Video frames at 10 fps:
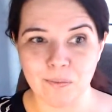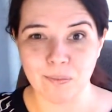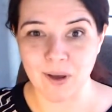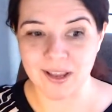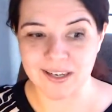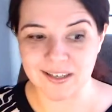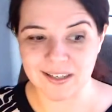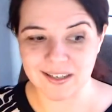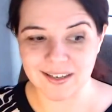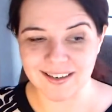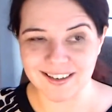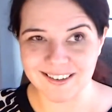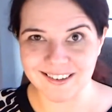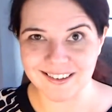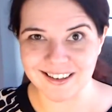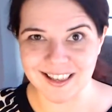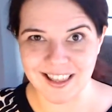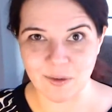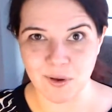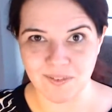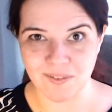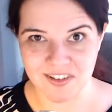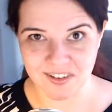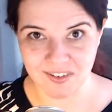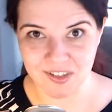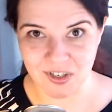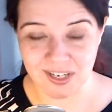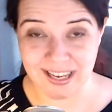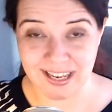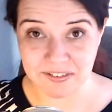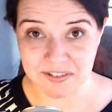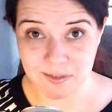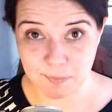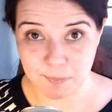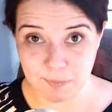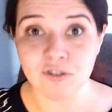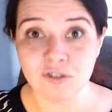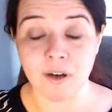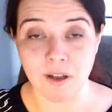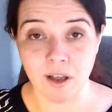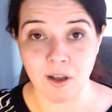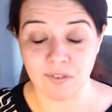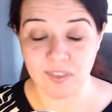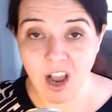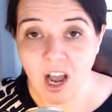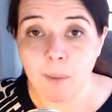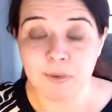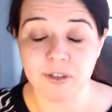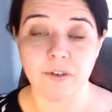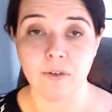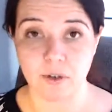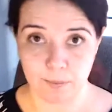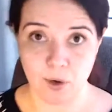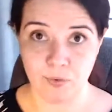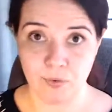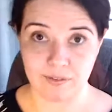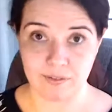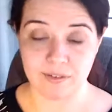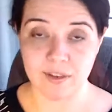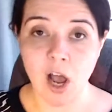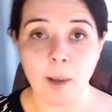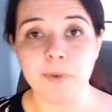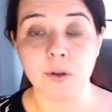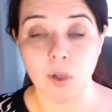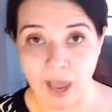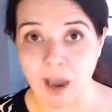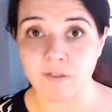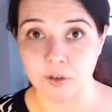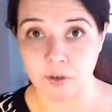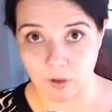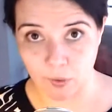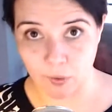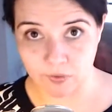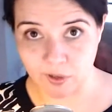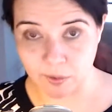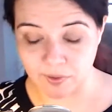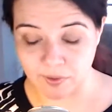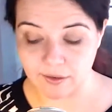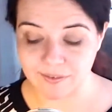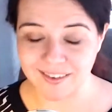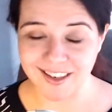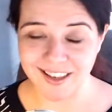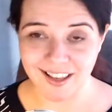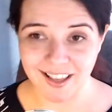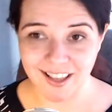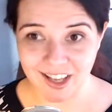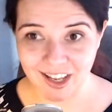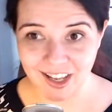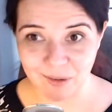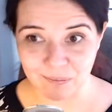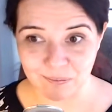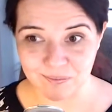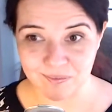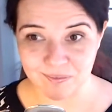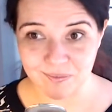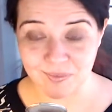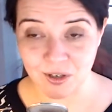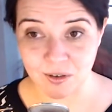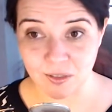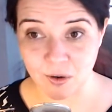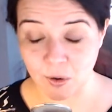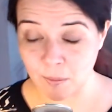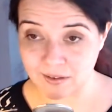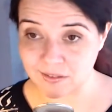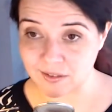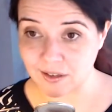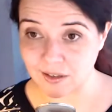But then we eventually started getting spectra of the optical components, the optical afterglow of some of these. Um, they're they're amazing.